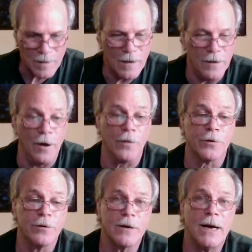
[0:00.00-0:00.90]

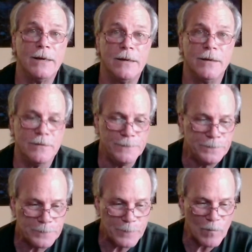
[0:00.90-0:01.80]
Another good
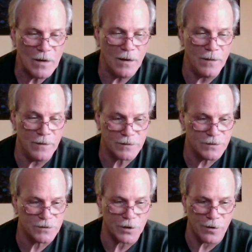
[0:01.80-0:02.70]
idea, and this
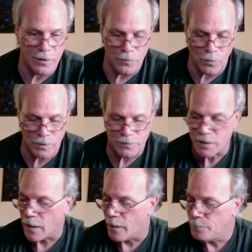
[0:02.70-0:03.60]
is during the winter
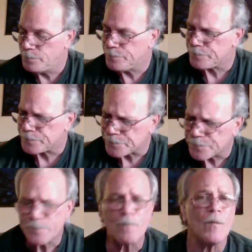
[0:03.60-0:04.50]
time,
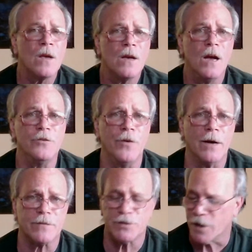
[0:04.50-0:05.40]
and you
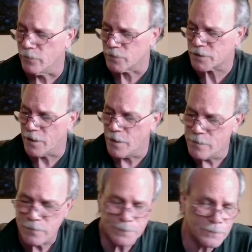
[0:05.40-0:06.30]
have to shovel
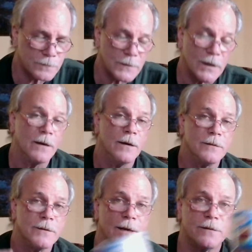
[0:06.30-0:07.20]
snow,
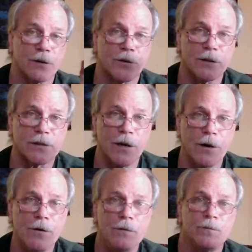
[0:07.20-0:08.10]
take the
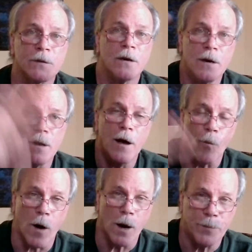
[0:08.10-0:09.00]
Crisco
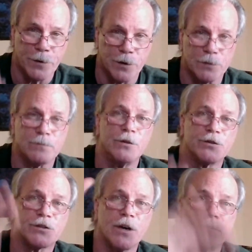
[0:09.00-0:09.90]
and wipe
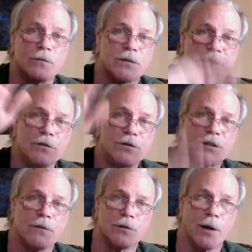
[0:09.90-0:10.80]
your snow
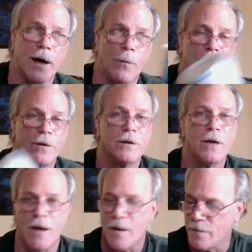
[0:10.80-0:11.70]
shovel down with it,
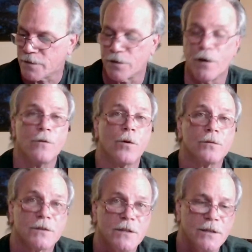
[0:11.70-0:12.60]
and the snow
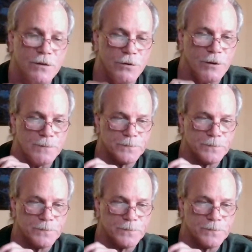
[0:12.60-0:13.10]
won't stick to it.